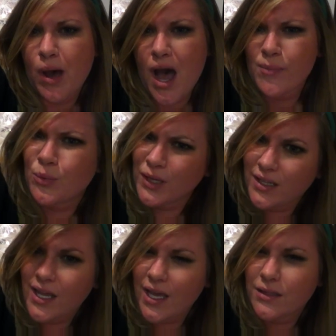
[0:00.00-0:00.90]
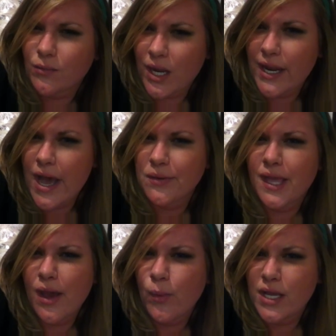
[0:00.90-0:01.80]
a pop. Really, dad? Like right now, you
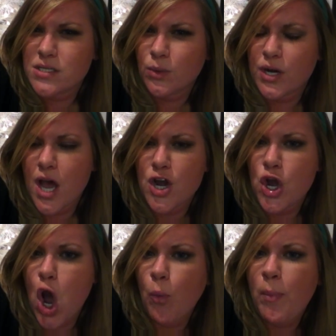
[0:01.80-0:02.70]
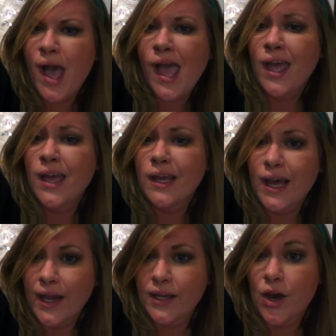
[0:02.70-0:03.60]
can't wait till we're done? Nope.
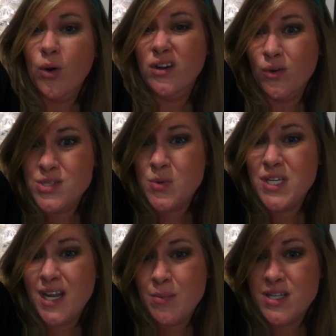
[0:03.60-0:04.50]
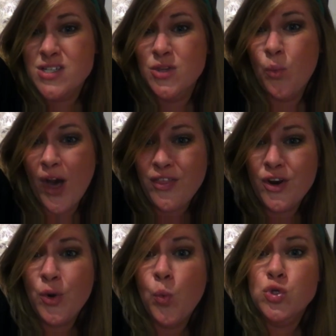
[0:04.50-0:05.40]
Gotta go. And also, did I mention the
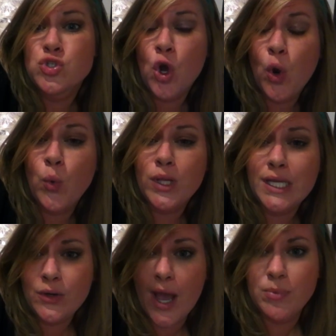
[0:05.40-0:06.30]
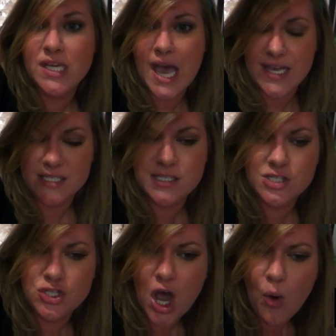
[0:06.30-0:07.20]
weather was totally crappy? Yes,
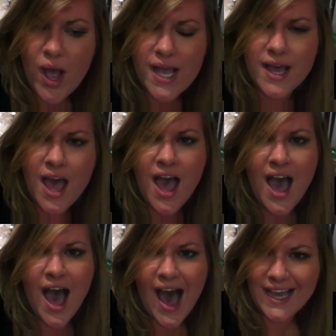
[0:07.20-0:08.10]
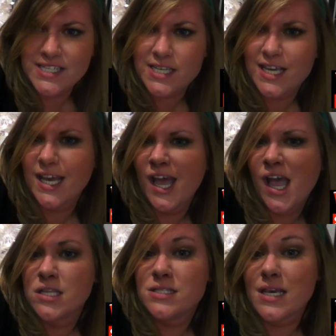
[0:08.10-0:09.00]
snowing, icy,
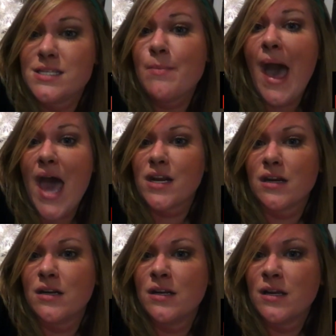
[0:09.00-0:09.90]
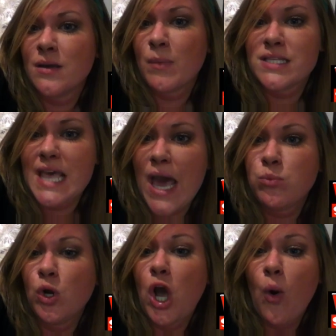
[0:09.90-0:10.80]
doesn't matter. My
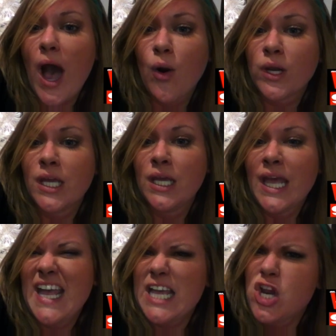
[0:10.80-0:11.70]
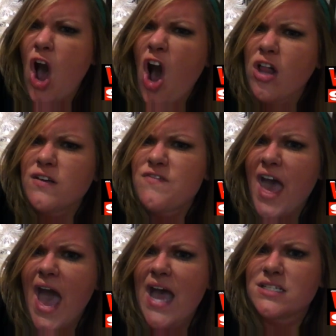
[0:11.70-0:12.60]
dad will go out in all of
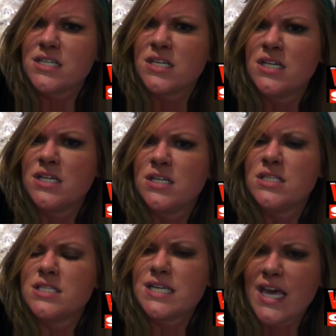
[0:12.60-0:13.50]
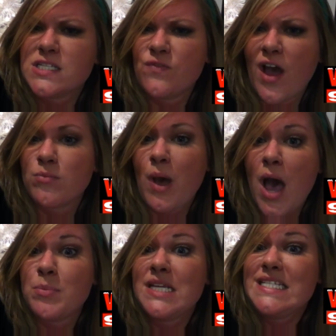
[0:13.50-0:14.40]
that to get his fountain
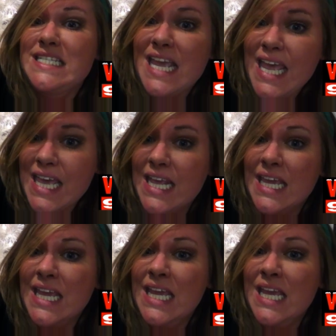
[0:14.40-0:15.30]
pop, and he did.